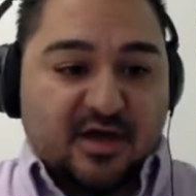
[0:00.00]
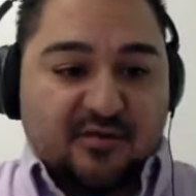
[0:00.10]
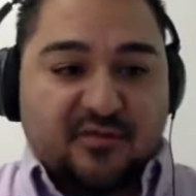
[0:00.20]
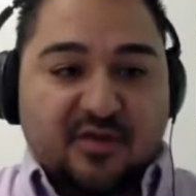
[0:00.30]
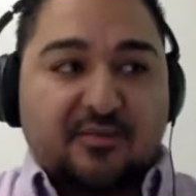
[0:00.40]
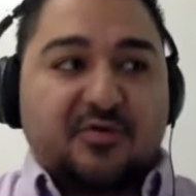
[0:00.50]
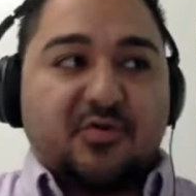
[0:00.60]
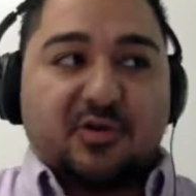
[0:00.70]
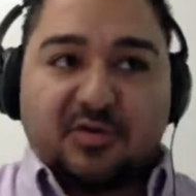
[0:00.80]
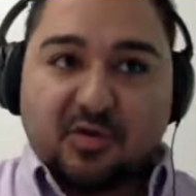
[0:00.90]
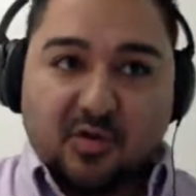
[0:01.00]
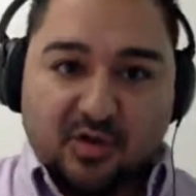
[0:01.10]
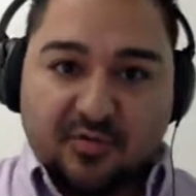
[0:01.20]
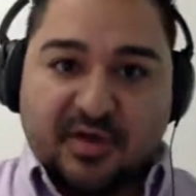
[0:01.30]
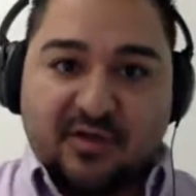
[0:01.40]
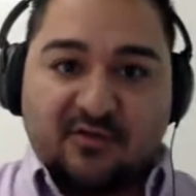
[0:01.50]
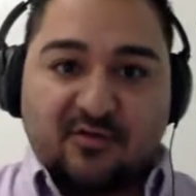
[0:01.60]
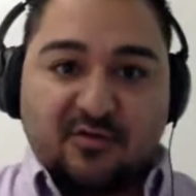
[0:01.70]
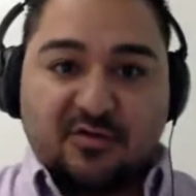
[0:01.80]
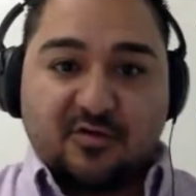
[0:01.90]
stand up a traditional load
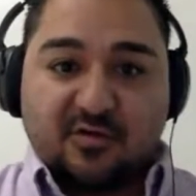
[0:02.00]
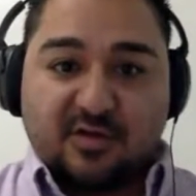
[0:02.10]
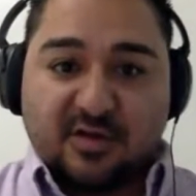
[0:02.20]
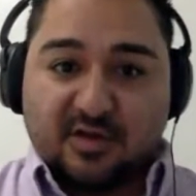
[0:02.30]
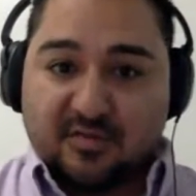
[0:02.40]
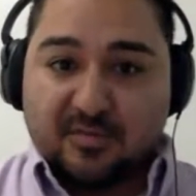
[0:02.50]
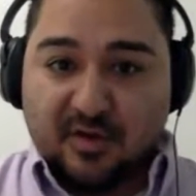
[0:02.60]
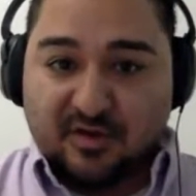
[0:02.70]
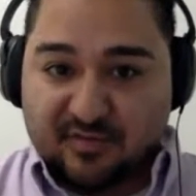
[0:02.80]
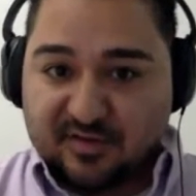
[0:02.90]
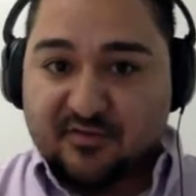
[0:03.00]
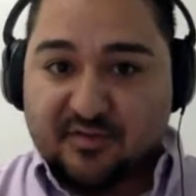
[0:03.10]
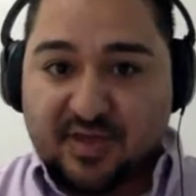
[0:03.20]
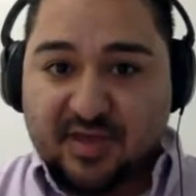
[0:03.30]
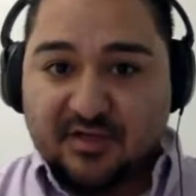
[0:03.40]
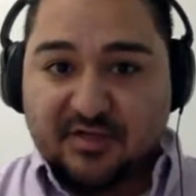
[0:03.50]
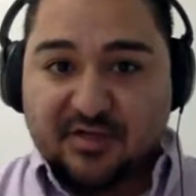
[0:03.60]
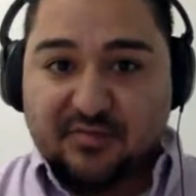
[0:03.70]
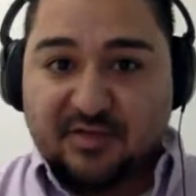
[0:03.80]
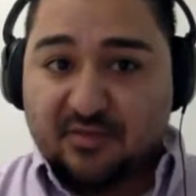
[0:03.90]
balancer so that they can effectively manage and
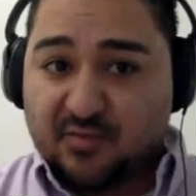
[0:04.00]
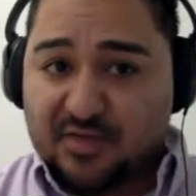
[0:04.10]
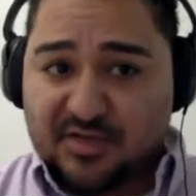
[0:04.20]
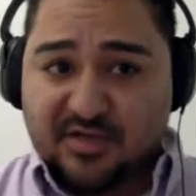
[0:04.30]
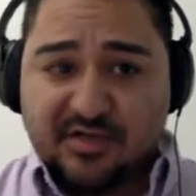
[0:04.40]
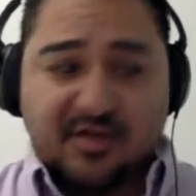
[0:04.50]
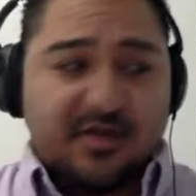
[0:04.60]
make them redundant.